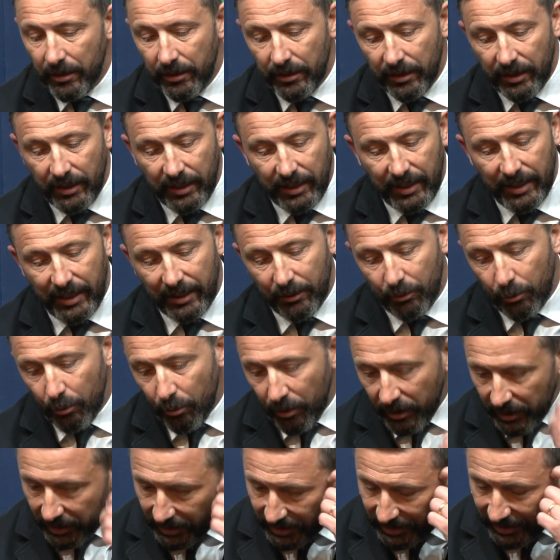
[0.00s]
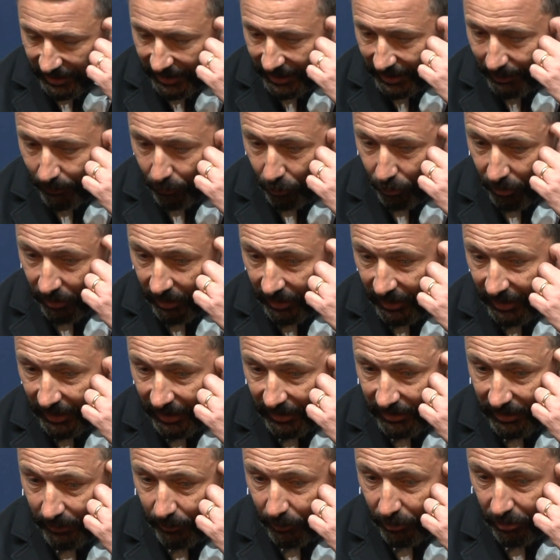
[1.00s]
Yeah, I don't want to say any more than
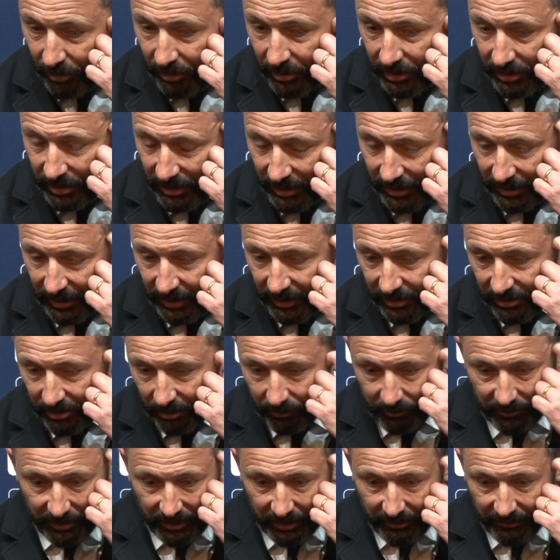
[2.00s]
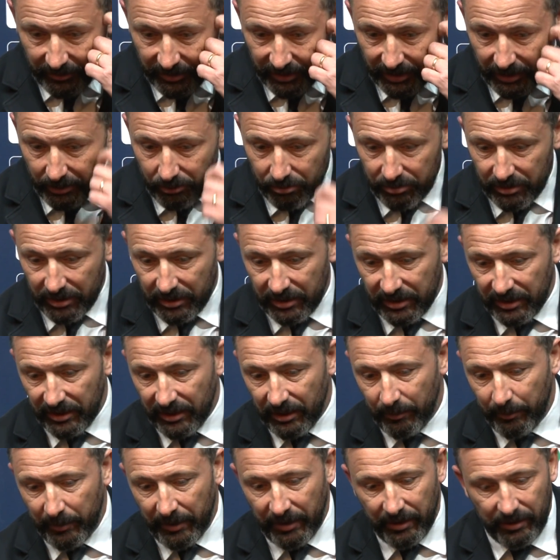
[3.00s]
that, to be honest. I think it's up to everybody else to say
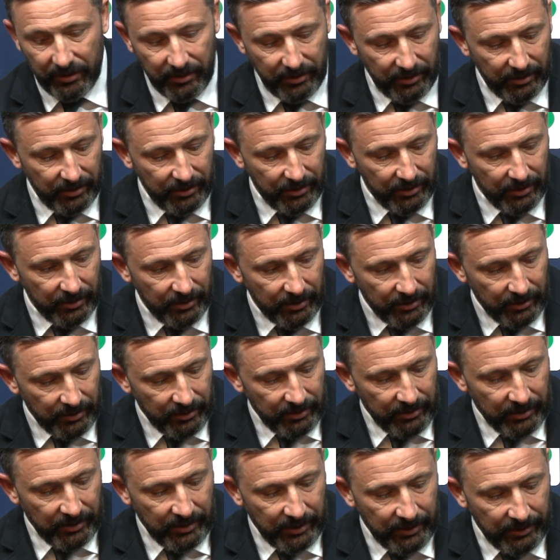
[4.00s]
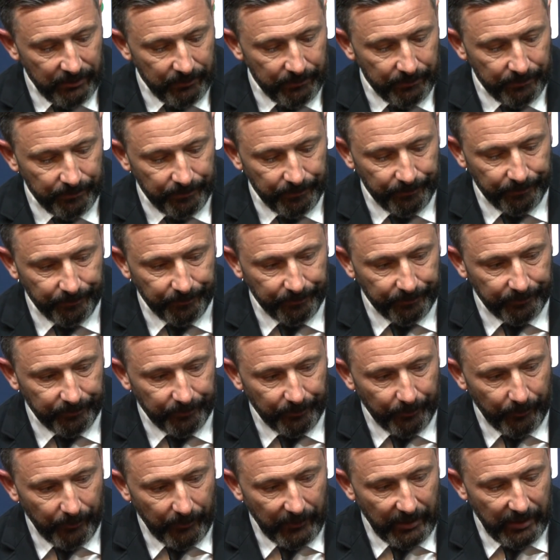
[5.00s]
their bit. Um,
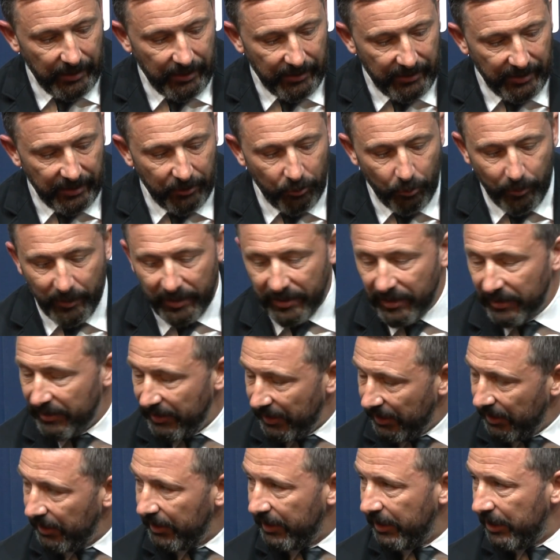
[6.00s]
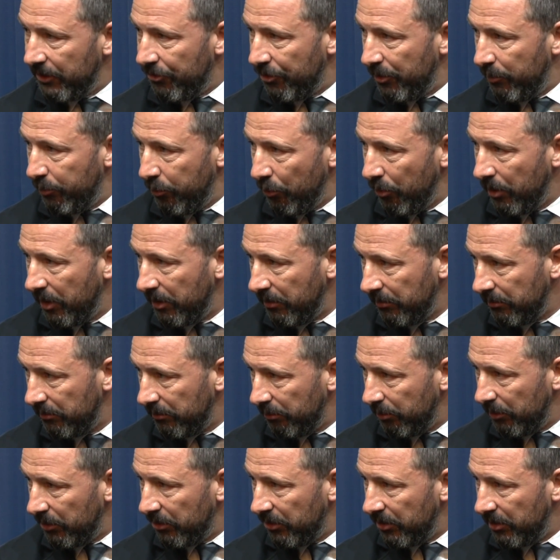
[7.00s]
I think it'll be in the delegates' report,
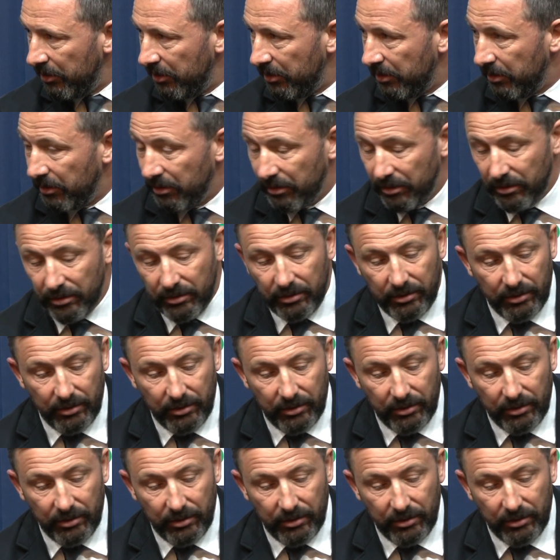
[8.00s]
which is